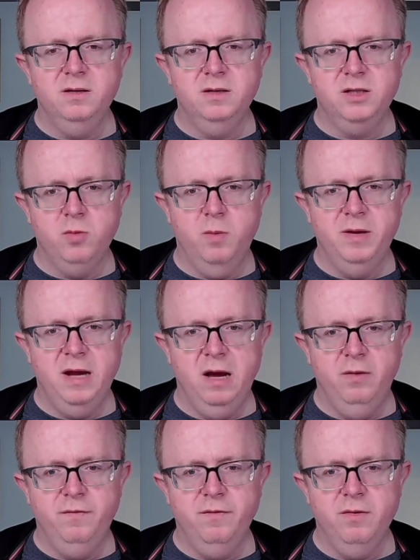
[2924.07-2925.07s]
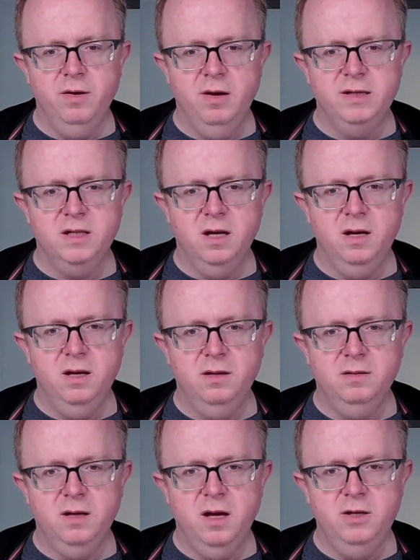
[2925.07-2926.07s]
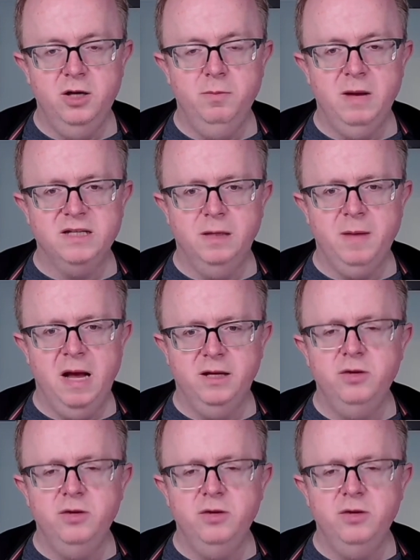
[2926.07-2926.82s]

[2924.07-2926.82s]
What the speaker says: swap it out for a nice new plastic bag.